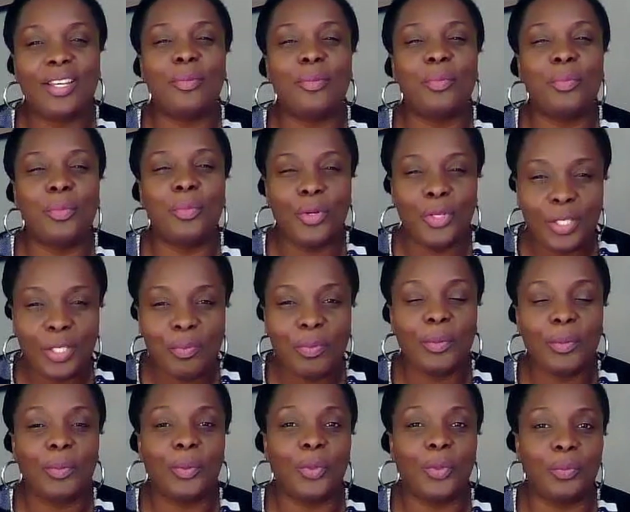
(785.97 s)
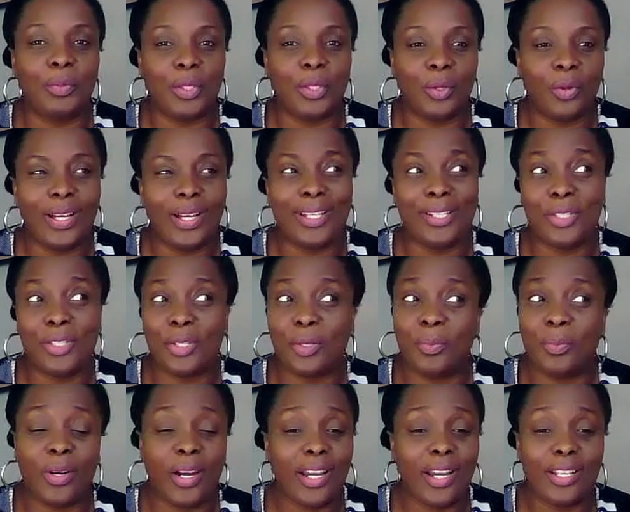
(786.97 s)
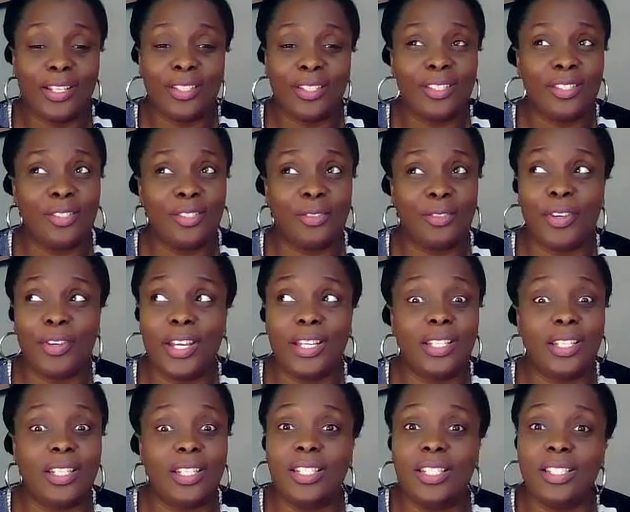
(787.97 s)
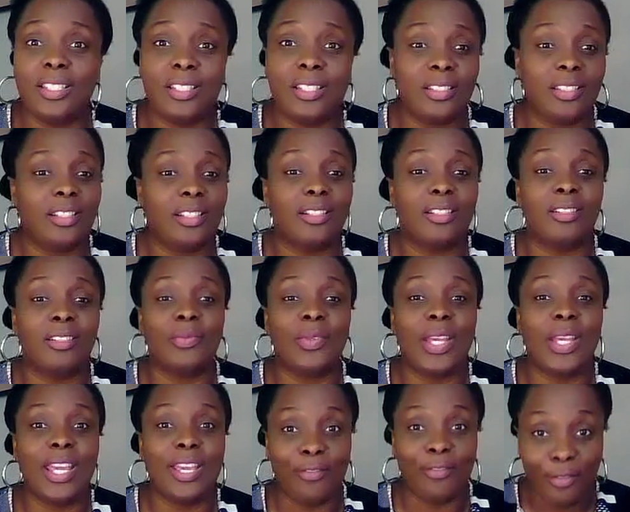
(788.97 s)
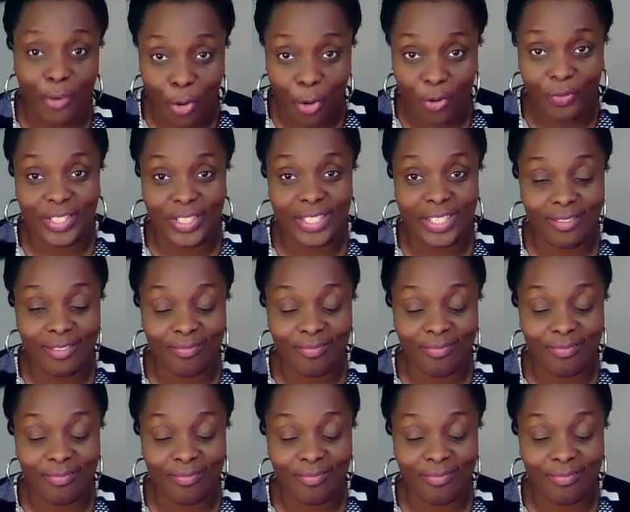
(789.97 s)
that most people would be quite surprised to find an engineer involved?